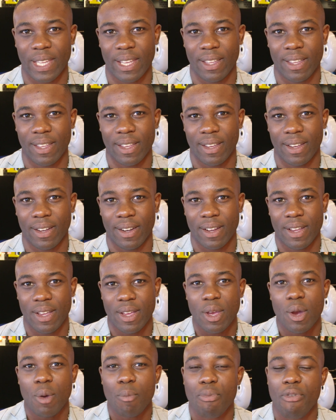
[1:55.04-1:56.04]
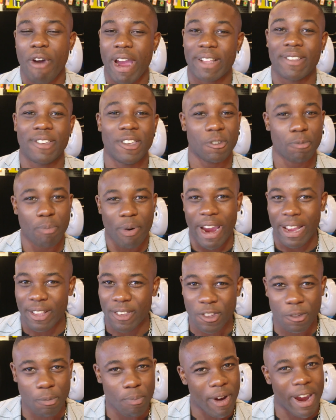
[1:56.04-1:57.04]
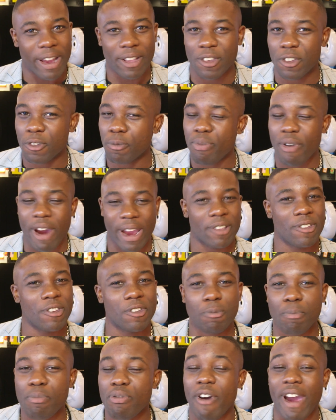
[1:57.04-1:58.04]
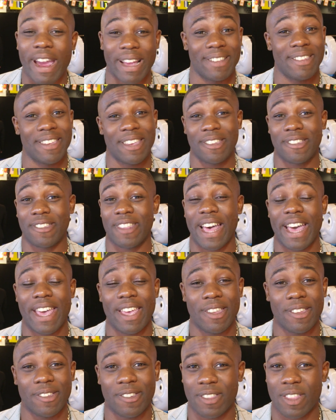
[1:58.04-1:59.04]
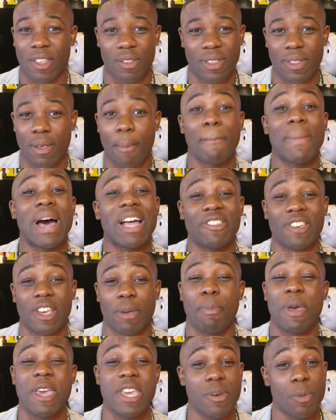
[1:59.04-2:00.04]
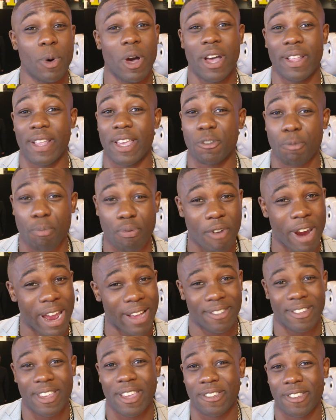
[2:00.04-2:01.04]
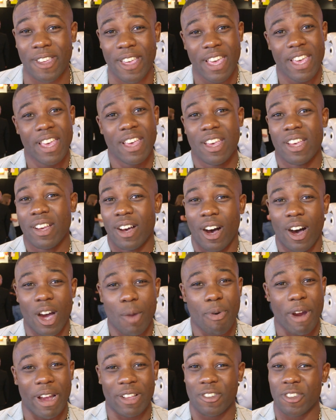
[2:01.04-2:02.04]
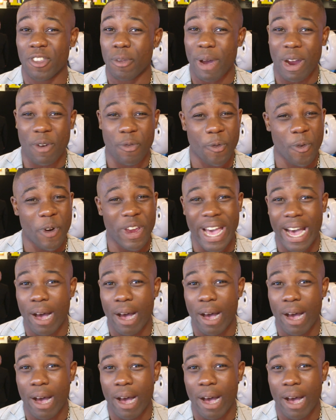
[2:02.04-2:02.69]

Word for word: time? practice, practice, practice, practice, practice. That is the, the magic P word is practice. I practiced about three